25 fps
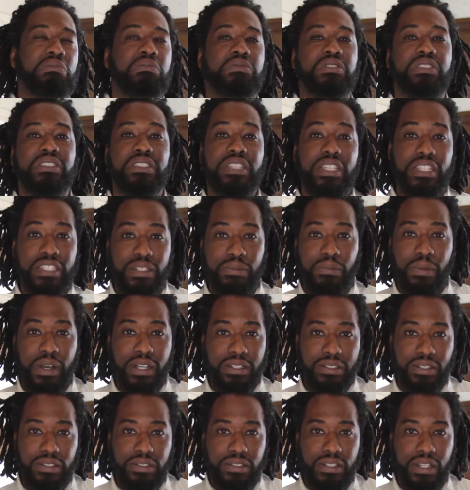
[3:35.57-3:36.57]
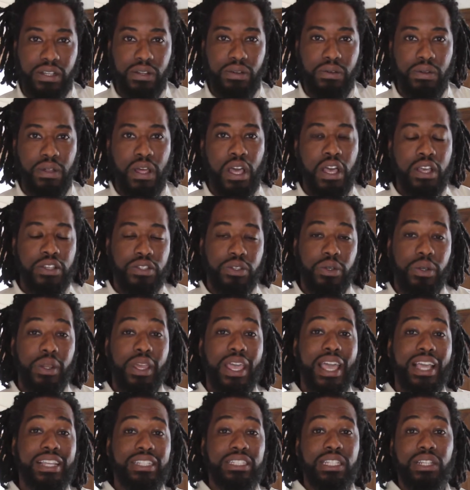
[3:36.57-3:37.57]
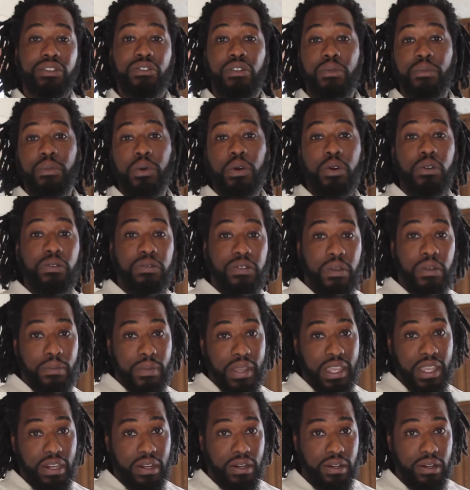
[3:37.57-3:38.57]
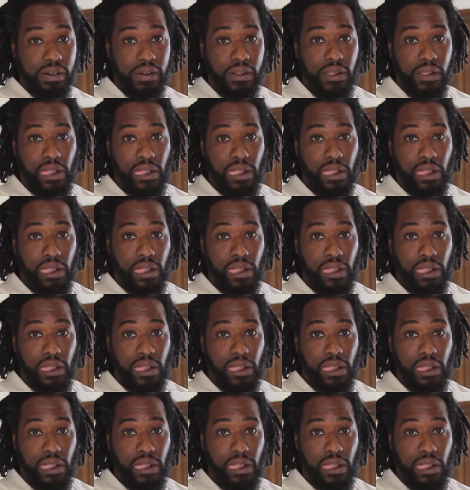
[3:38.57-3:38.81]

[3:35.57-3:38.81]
6 months or so, so they actually removed the meter.